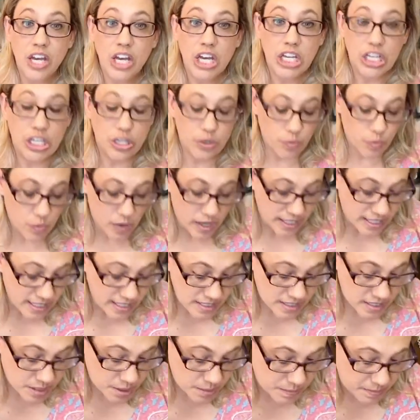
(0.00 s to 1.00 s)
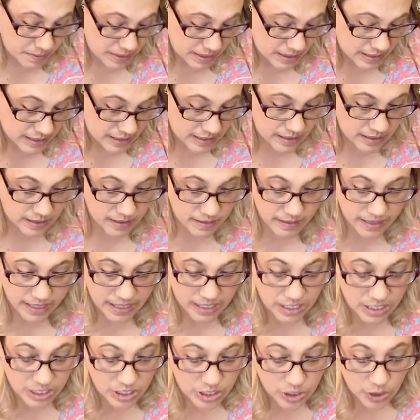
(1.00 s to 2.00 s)
You want it to be like
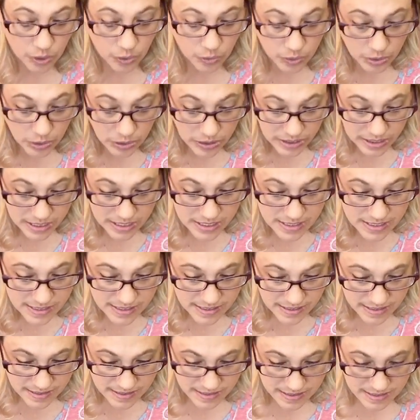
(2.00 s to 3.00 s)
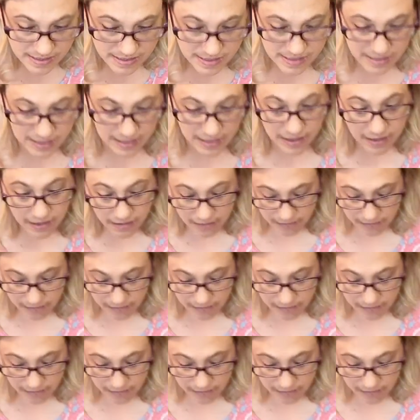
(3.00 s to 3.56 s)
a yogurt consistency,